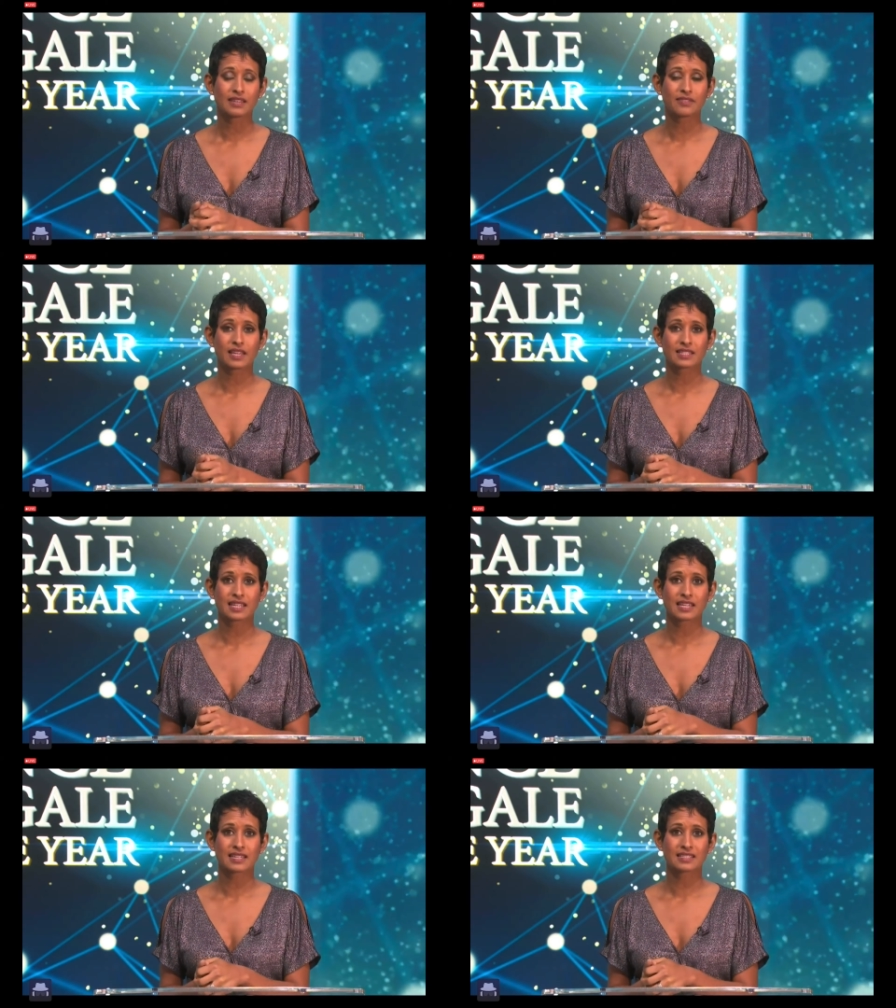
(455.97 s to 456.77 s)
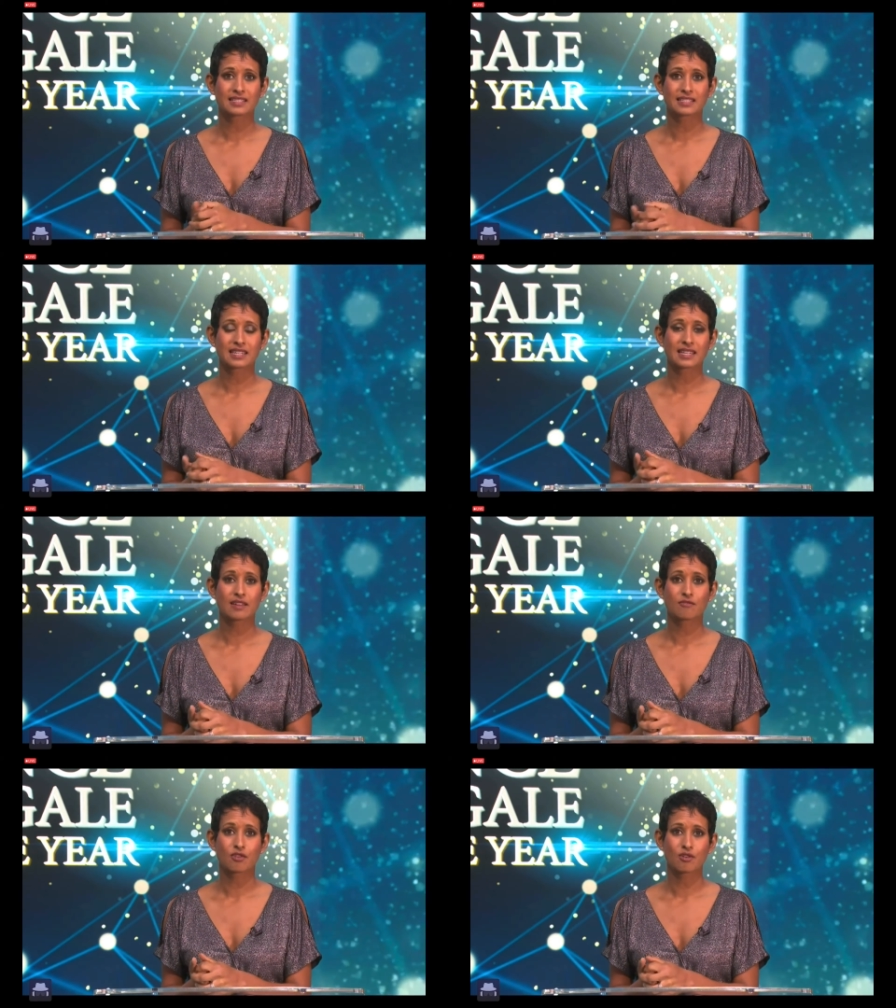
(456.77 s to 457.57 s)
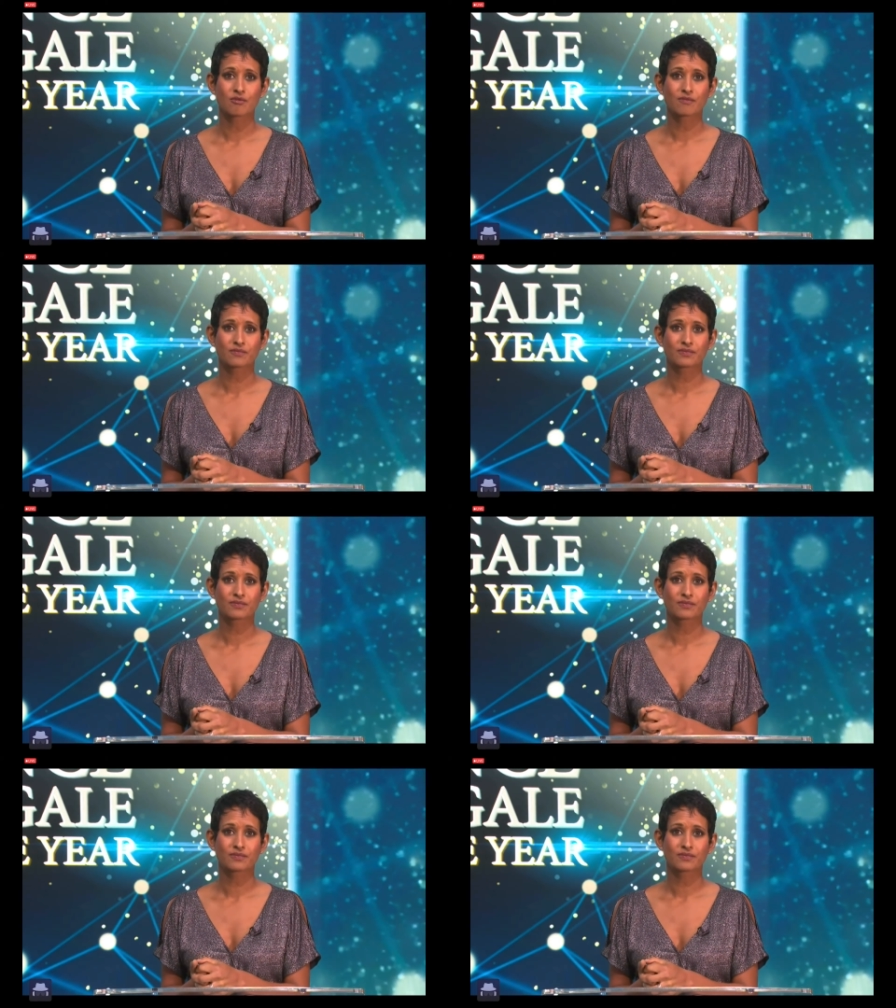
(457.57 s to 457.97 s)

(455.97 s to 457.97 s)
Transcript: in their day-to-day -day role.